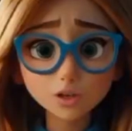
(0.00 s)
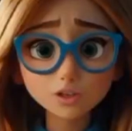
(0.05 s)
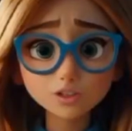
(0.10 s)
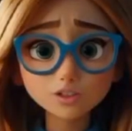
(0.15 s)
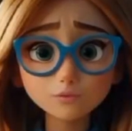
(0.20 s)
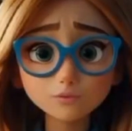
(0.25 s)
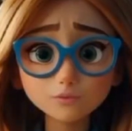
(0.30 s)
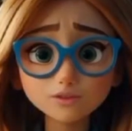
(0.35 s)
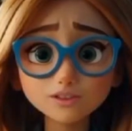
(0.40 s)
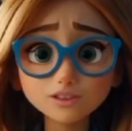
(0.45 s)

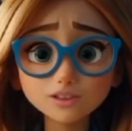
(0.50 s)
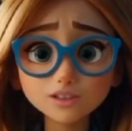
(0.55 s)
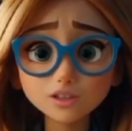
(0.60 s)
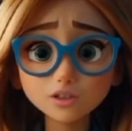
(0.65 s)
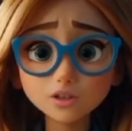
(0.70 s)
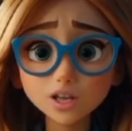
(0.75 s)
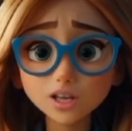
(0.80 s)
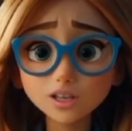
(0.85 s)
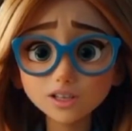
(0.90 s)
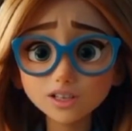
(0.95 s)
He smiled
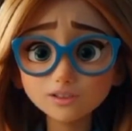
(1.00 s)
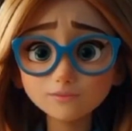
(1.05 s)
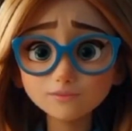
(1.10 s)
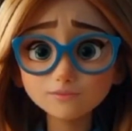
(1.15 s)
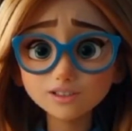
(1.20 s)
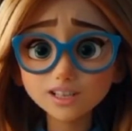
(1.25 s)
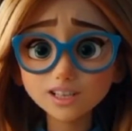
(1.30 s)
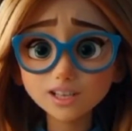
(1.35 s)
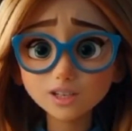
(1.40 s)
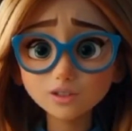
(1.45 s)
at me
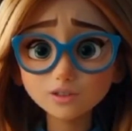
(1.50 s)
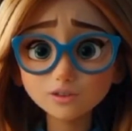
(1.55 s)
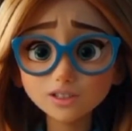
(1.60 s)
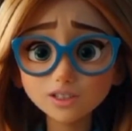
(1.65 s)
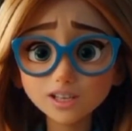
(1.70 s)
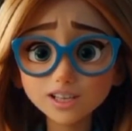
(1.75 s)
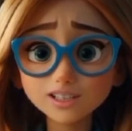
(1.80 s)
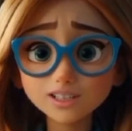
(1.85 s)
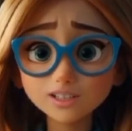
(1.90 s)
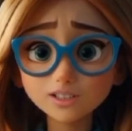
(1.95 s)
and
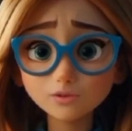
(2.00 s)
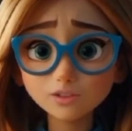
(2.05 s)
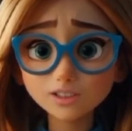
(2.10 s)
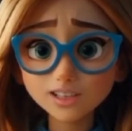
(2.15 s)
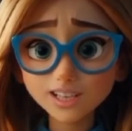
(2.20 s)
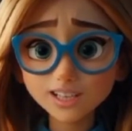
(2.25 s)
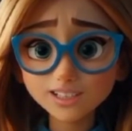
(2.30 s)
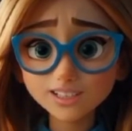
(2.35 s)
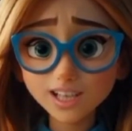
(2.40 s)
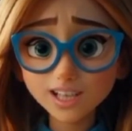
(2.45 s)
left.
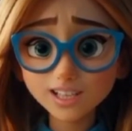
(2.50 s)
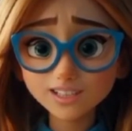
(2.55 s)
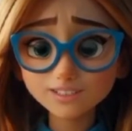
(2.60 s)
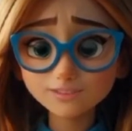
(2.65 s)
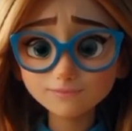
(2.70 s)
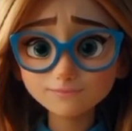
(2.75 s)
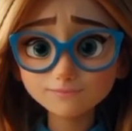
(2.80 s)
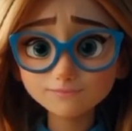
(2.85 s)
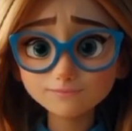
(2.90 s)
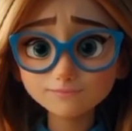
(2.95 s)
The days
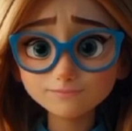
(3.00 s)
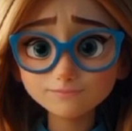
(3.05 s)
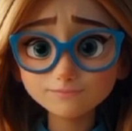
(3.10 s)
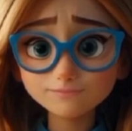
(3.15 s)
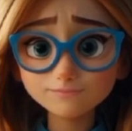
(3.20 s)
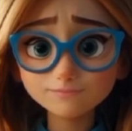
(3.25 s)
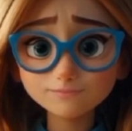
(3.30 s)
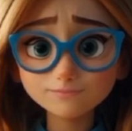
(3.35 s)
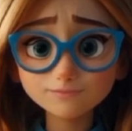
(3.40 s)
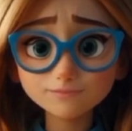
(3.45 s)
passed,
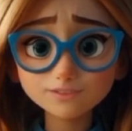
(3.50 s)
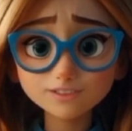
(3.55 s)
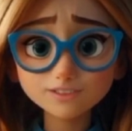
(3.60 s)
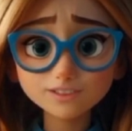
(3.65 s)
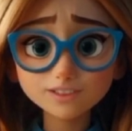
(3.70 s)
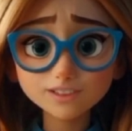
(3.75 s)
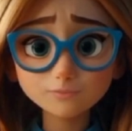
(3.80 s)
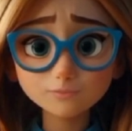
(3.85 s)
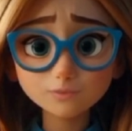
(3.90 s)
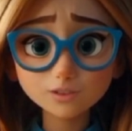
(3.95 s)
and after the
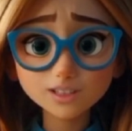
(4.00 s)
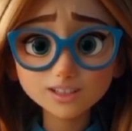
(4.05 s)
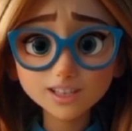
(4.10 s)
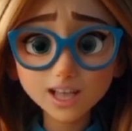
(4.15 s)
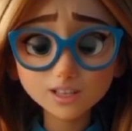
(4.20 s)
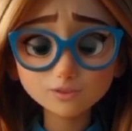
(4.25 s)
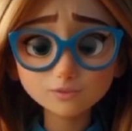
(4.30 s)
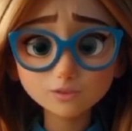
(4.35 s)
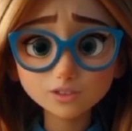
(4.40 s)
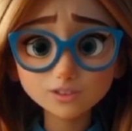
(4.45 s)
end of the
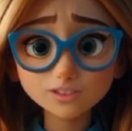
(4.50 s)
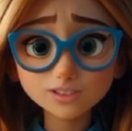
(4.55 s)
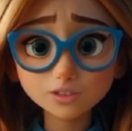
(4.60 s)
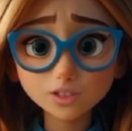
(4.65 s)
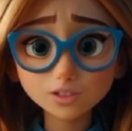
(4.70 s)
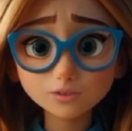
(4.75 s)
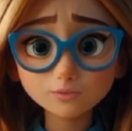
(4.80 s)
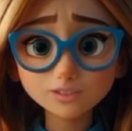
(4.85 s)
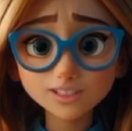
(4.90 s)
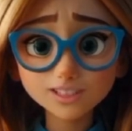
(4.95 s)
school day,
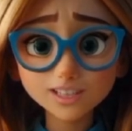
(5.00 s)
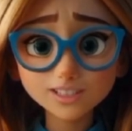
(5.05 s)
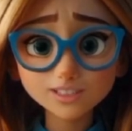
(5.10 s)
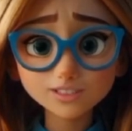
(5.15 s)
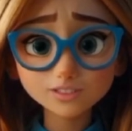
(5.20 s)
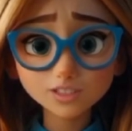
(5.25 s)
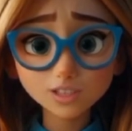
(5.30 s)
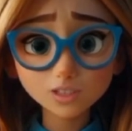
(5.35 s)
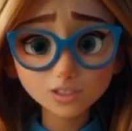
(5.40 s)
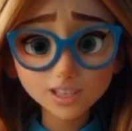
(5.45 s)
I went to
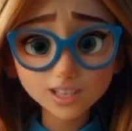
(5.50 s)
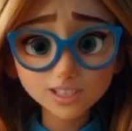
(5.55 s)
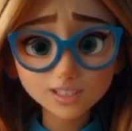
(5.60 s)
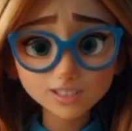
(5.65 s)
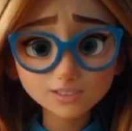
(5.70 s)
follow up on